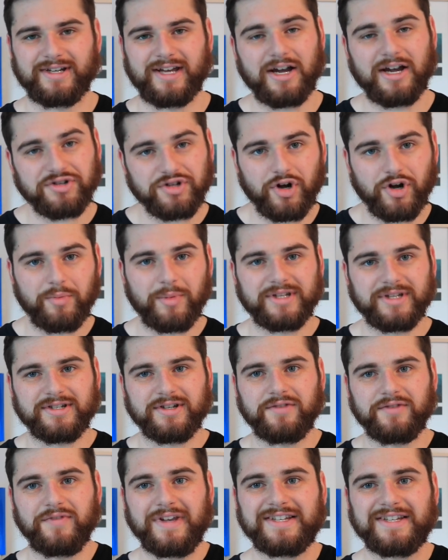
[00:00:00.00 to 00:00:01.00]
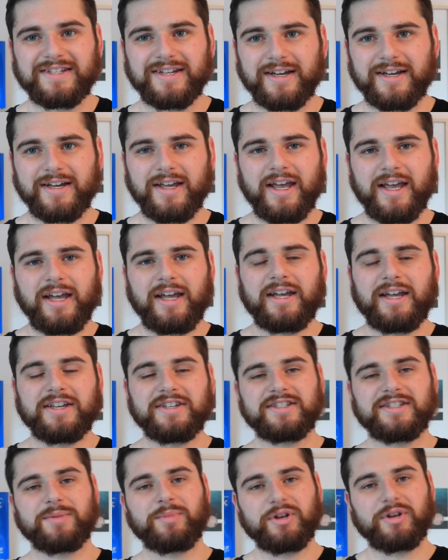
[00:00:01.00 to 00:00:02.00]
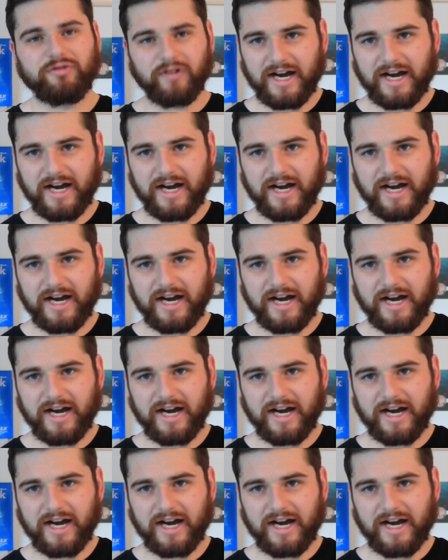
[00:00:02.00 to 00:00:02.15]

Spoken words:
And our job as an investor is to be